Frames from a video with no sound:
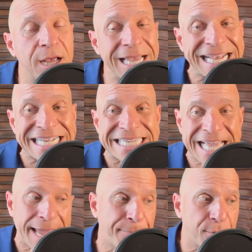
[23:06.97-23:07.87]

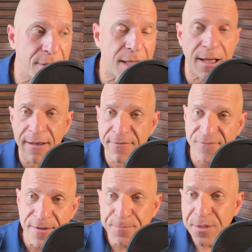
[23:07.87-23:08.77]
example
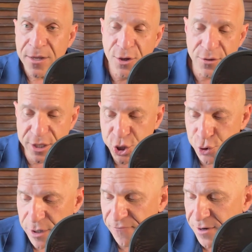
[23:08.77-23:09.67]
of the two
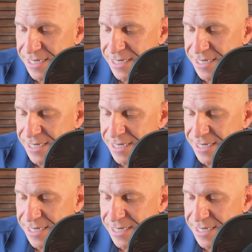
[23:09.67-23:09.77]
different